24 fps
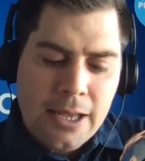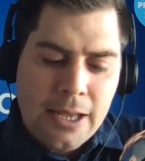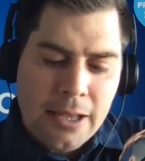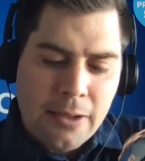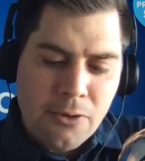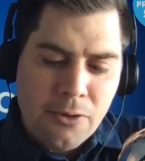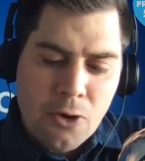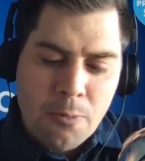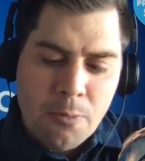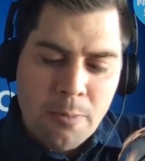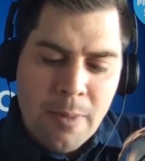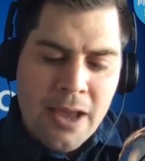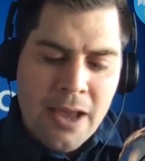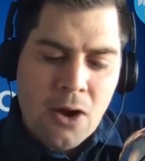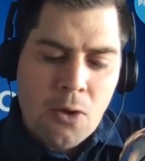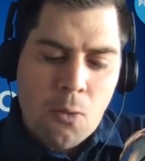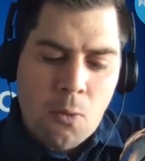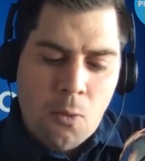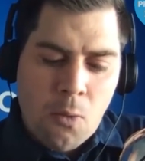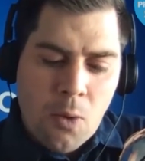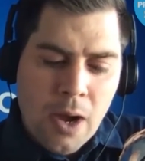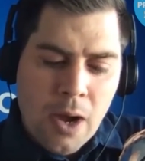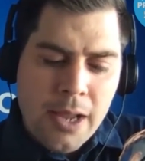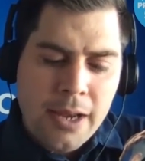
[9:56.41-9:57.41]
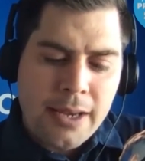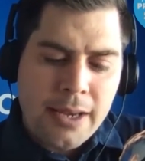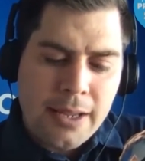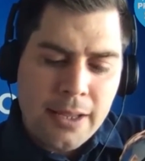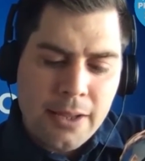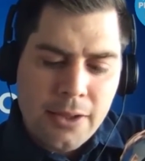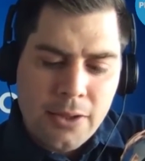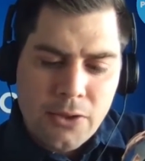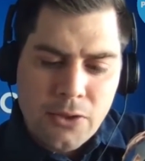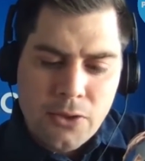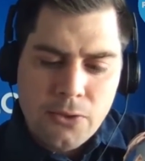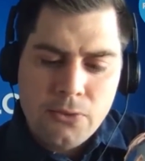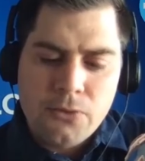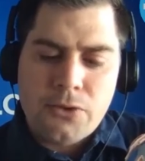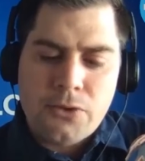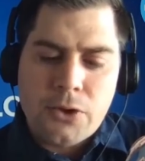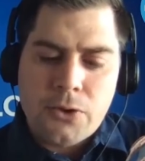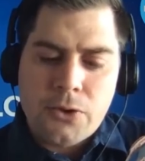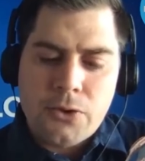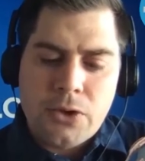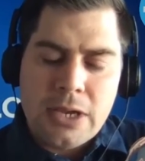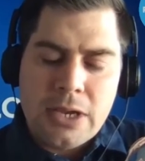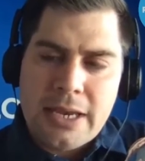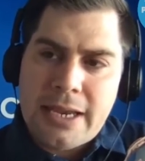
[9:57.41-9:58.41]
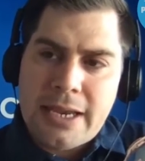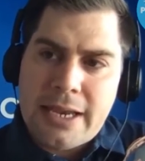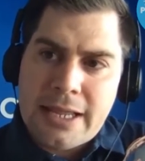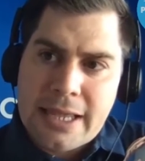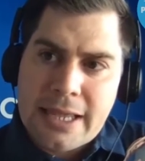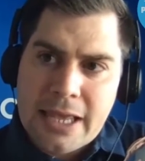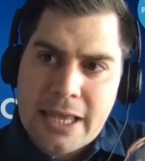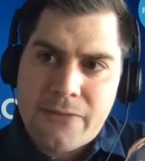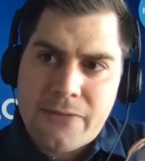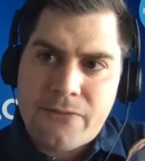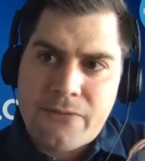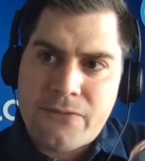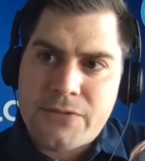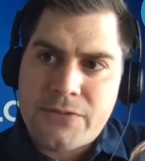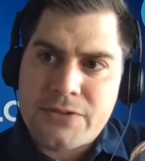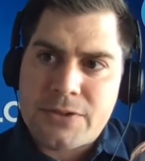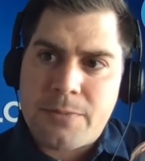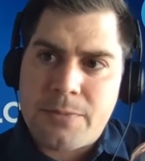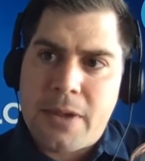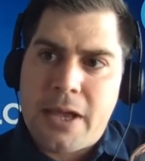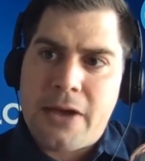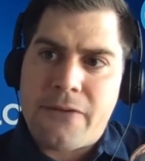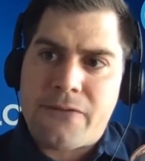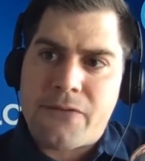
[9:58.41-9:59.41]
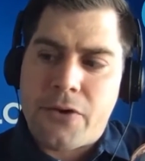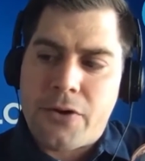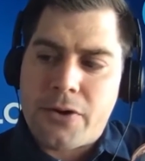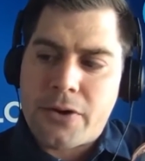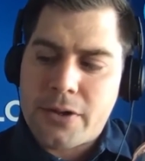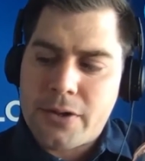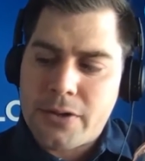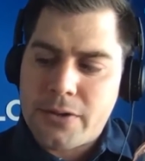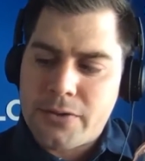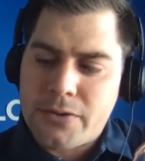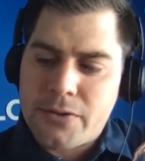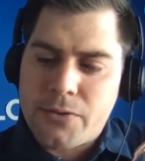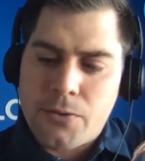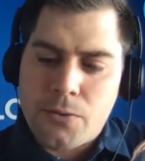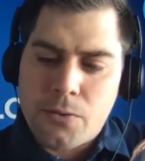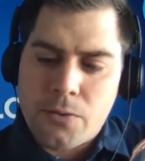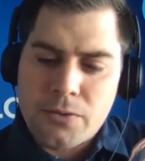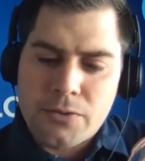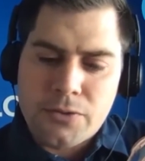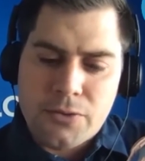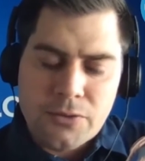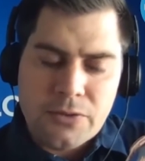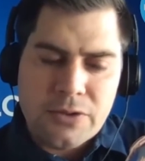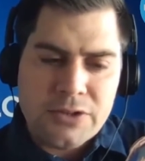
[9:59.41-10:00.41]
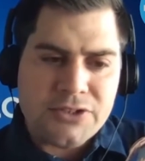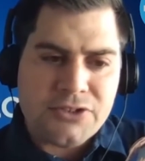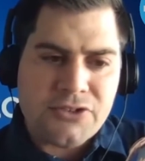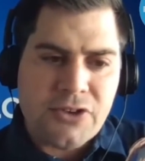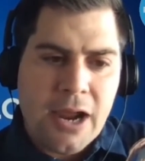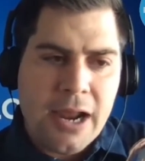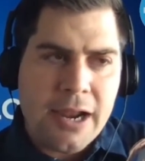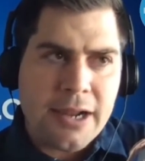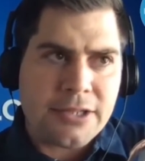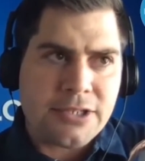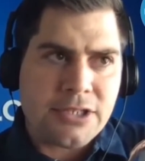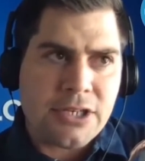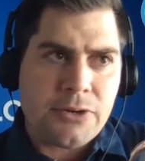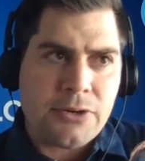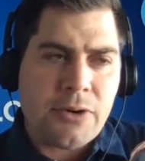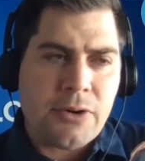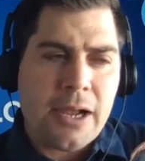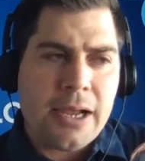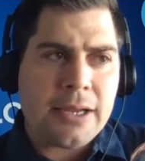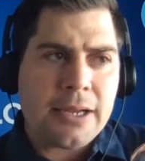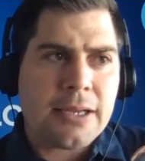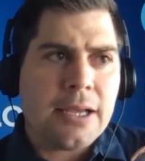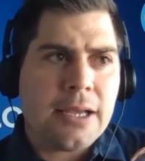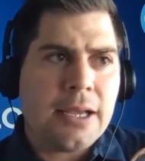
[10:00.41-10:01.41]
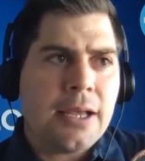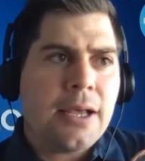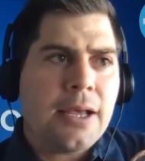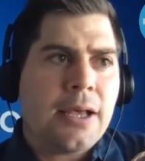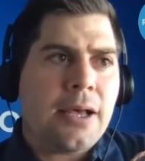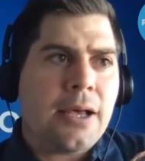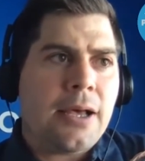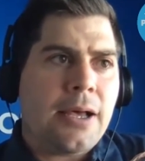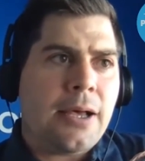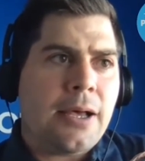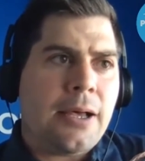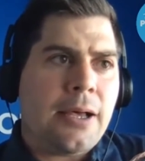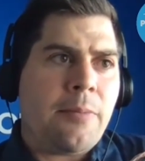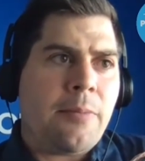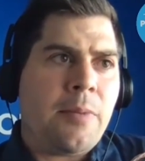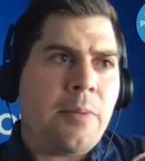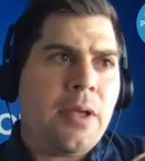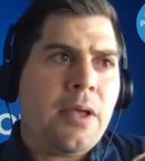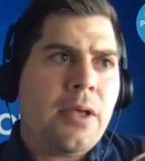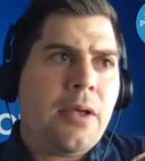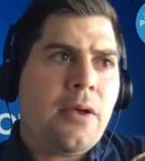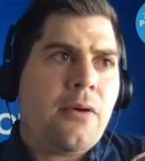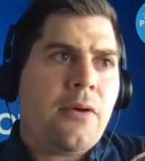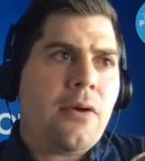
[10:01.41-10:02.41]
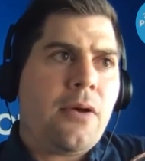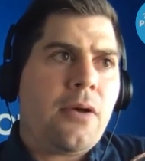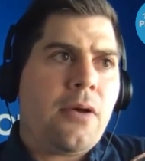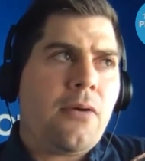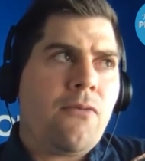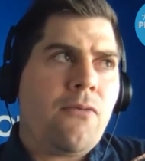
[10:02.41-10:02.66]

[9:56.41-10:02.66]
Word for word: Uh, no matter what you do, you need to give some effort to to the strategy, right? Um,